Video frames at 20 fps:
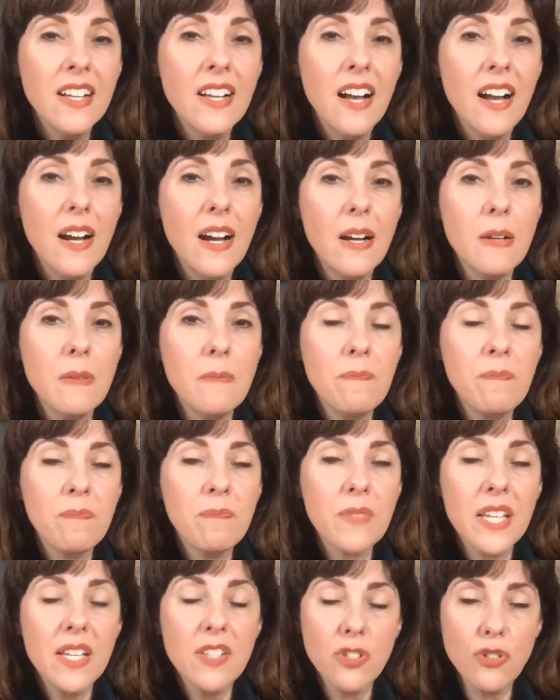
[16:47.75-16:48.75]

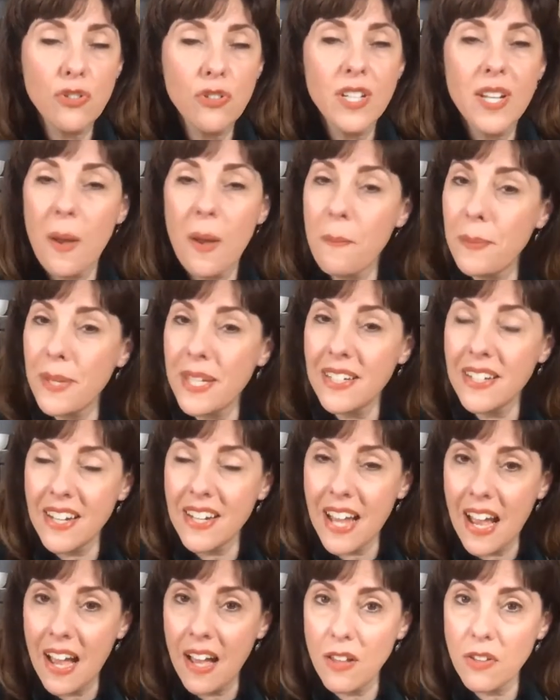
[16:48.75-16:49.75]
He has a tree nut and peanut
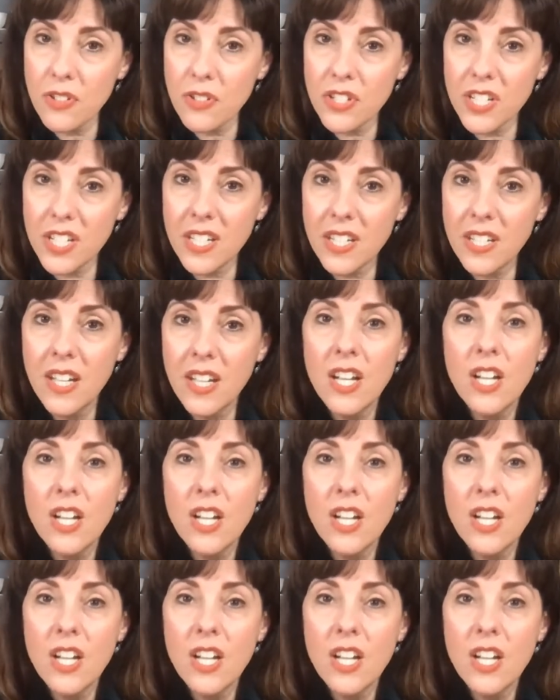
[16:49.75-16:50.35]
allergy.